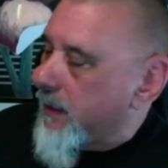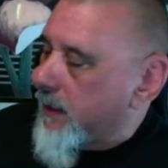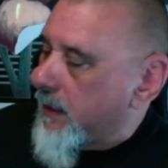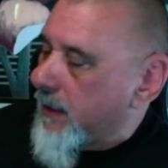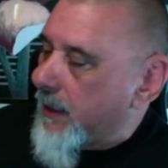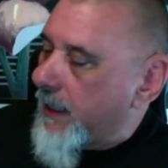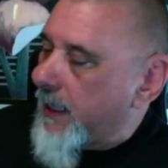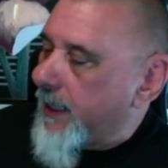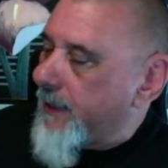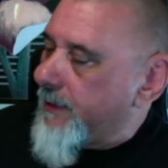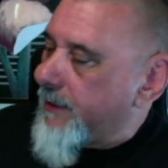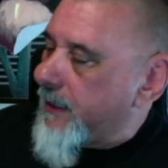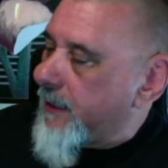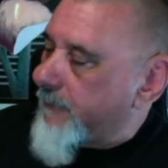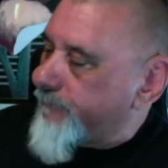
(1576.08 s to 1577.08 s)

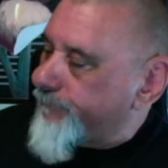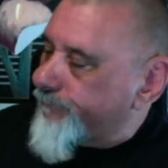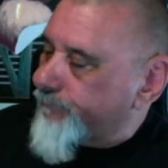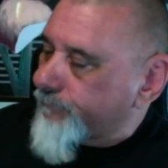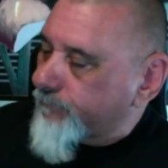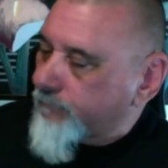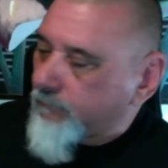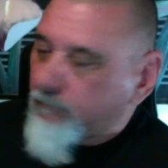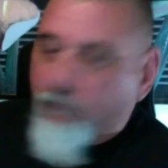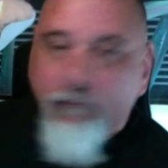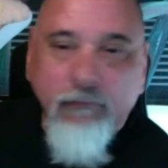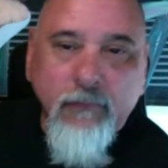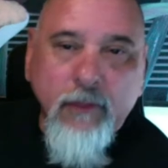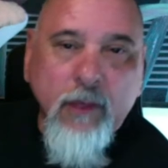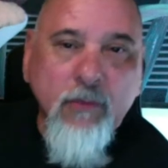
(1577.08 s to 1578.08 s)
And
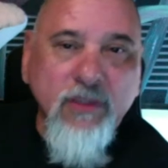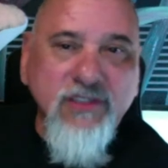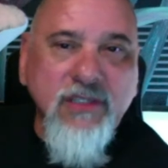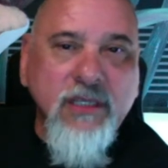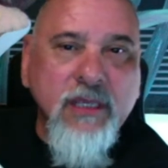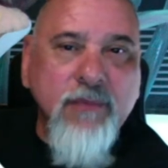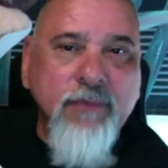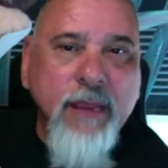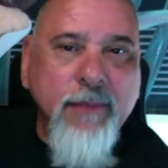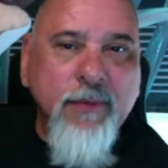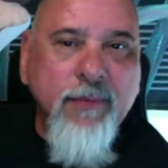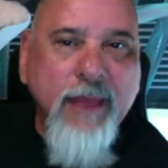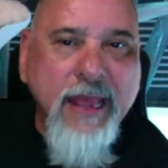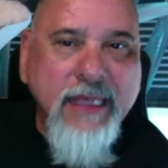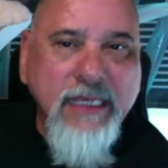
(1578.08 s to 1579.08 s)
once again,
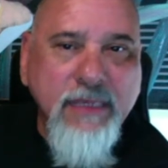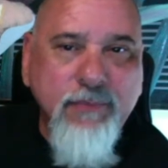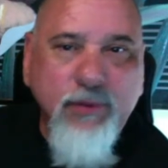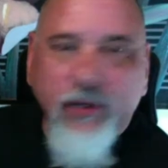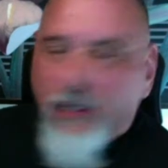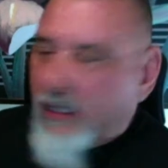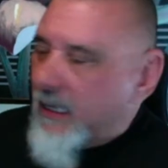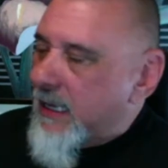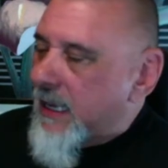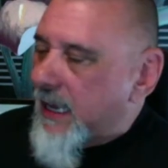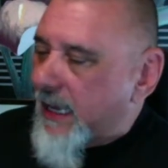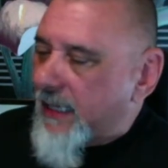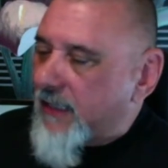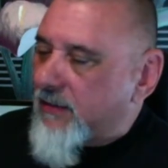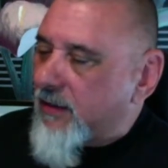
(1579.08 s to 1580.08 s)
paperback ebook.
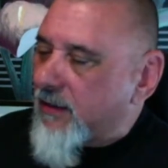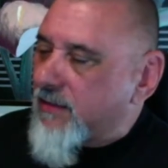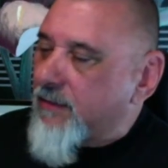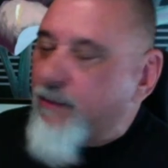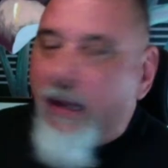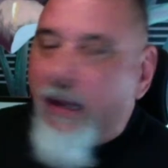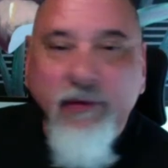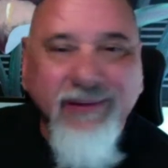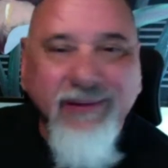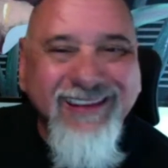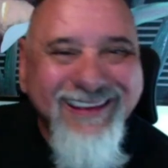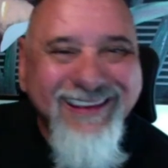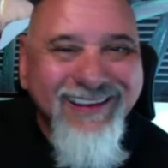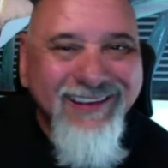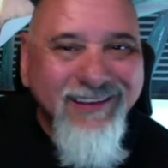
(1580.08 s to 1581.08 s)
And it talks about
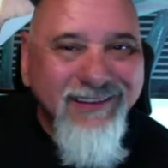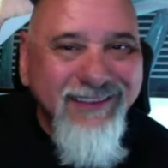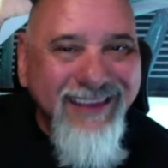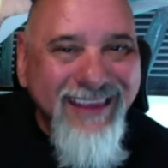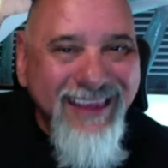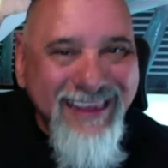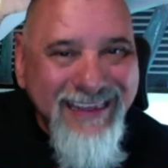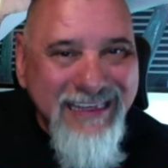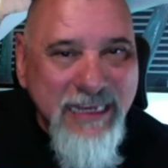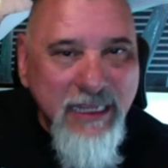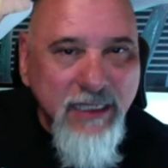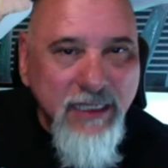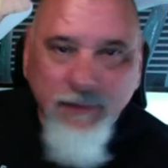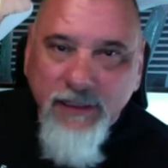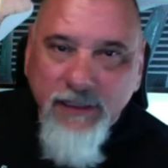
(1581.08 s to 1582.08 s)
the hidden
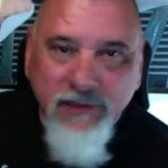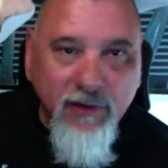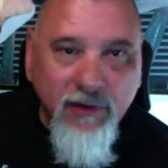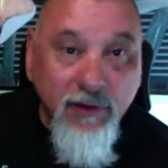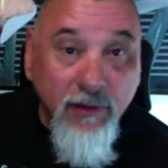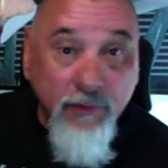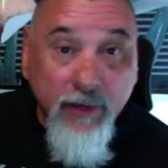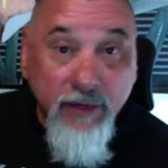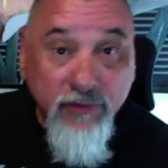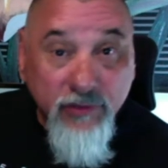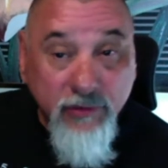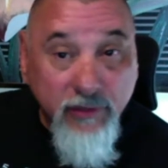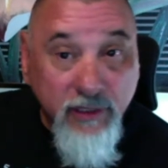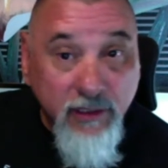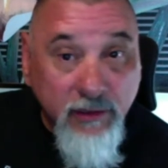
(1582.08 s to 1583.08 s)
enemies all around you,
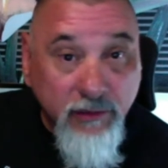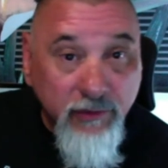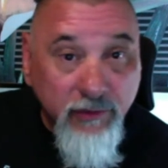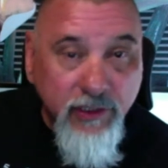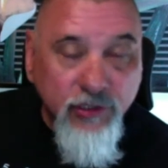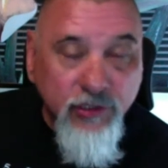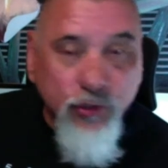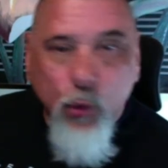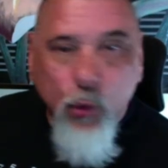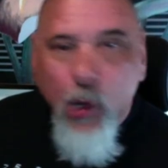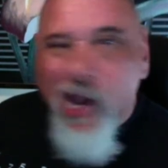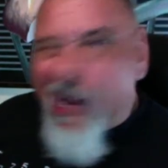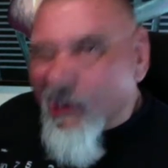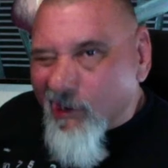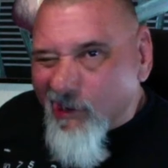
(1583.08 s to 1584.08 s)
including your
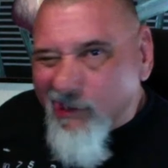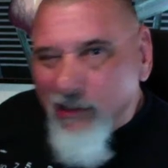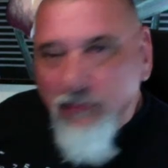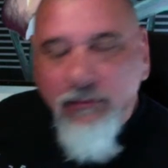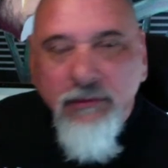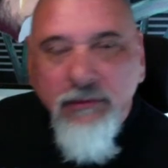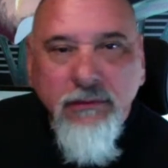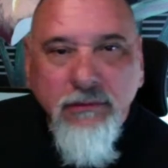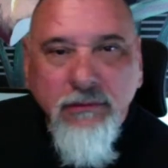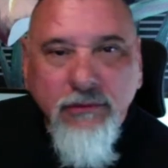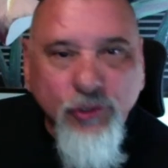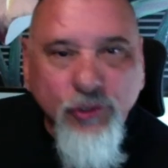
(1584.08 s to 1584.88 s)
church